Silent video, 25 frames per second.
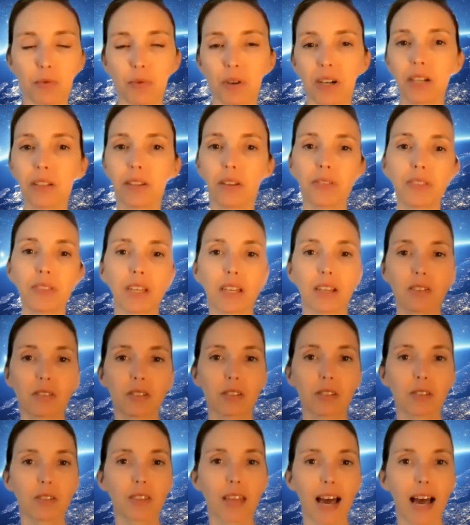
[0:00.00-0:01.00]
one of the
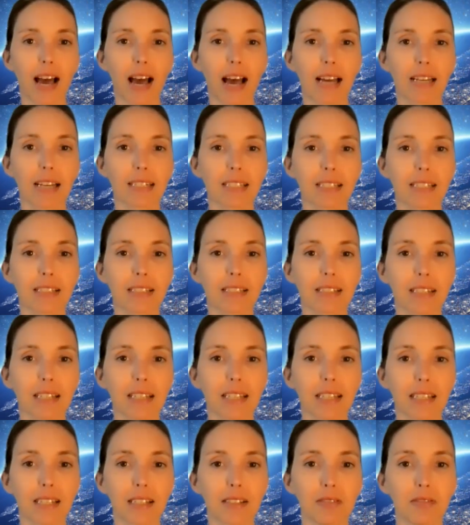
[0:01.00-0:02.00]
things that
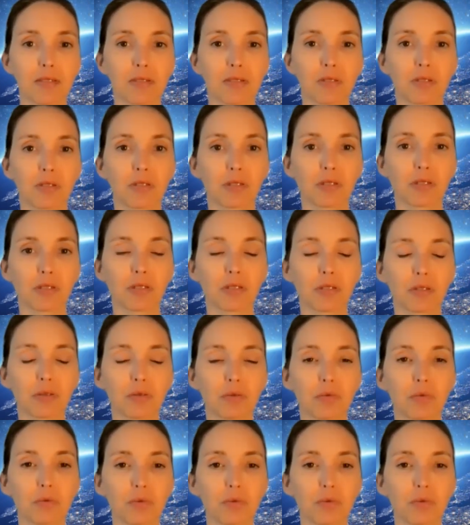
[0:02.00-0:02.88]
is